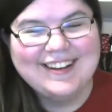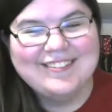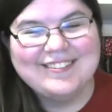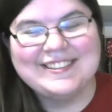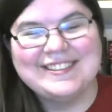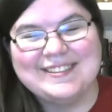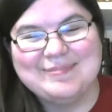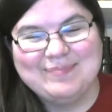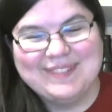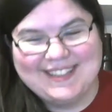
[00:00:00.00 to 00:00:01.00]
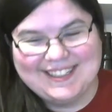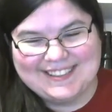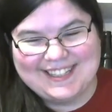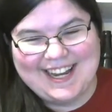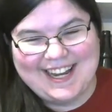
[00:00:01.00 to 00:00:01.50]
We'll just put
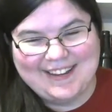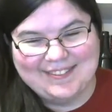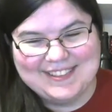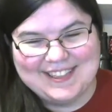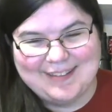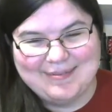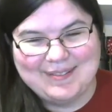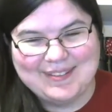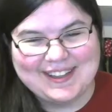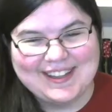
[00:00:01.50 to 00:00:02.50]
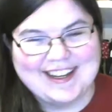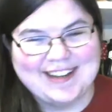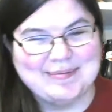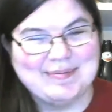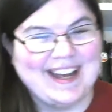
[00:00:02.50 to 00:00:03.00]
this live so that people can
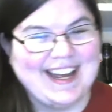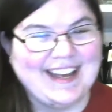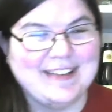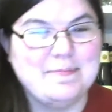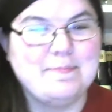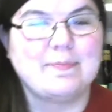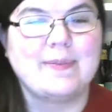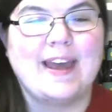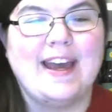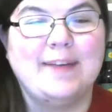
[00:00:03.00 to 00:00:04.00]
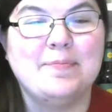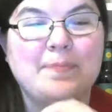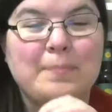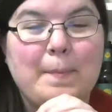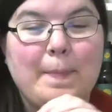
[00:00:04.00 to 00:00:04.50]
come by. Okay.
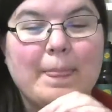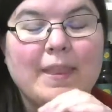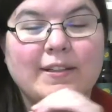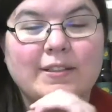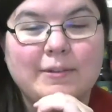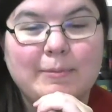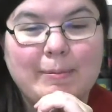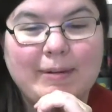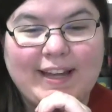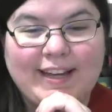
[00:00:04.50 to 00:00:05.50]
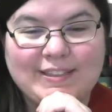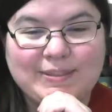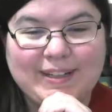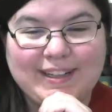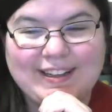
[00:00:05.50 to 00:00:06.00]
So remember last
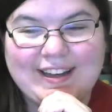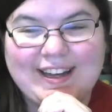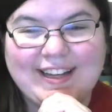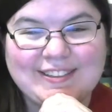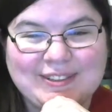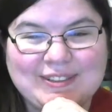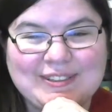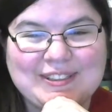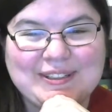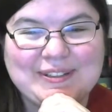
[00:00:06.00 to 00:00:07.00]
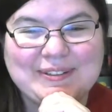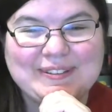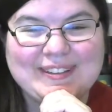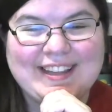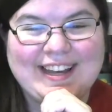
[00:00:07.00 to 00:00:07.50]
week I told you
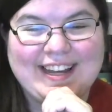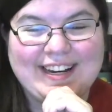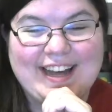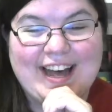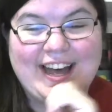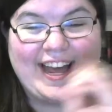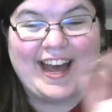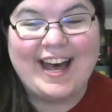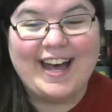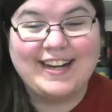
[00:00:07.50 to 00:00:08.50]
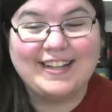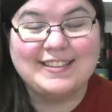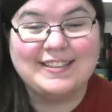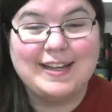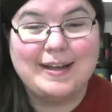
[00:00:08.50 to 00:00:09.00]
that I had
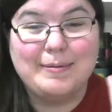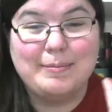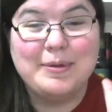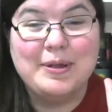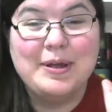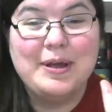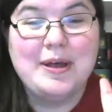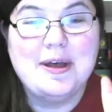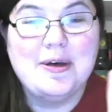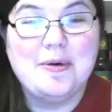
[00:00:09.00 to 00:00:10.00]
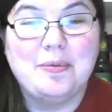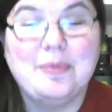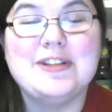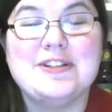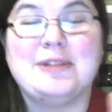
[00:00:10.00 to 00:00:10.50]
some
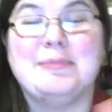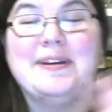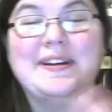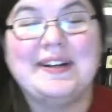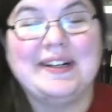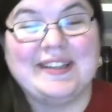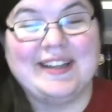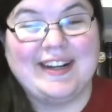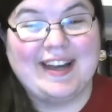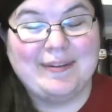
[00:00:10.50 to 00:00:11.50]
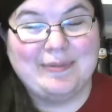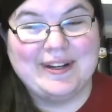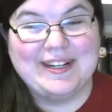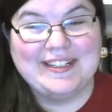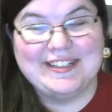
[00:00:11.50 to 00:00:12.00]
winter beer that I
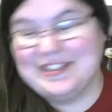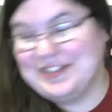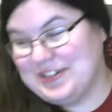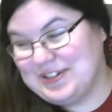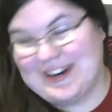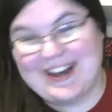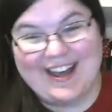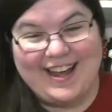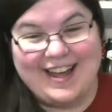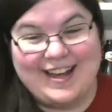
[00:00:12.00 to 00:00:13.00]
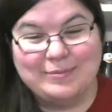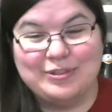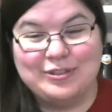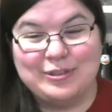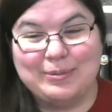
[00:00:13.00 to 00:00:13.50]
wanted to try, and I'm
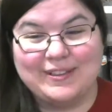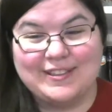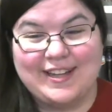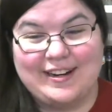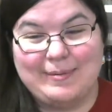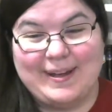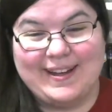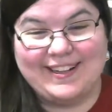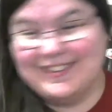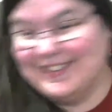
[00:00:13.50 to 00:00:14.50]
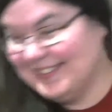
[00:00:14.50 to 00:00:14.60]
super excited about it